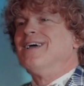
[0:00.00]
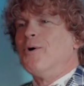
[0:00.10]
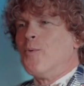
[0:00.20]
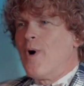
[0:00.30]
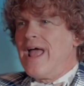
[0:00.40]

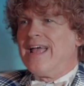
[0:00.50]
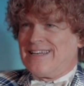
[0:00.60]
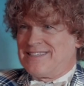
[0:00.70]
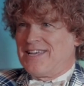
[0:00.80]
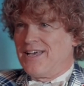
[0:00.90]

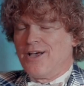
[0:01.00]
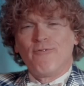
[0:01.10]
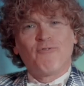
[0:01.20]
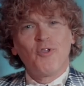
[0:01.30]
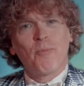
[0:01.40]
wait
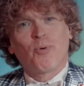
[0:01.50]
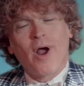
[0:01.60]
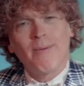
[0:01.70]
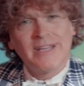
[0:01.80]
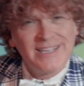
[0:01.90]
for the
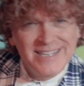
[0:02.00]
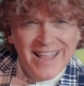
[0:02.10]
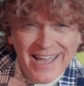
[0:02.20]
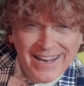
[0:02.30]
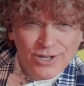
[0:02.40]
promise isn't
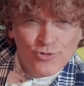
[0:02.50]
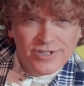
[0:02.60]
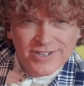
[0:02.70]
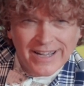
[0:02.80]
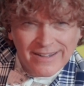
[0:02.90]
that
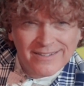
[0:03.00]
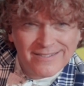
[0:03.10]
interesting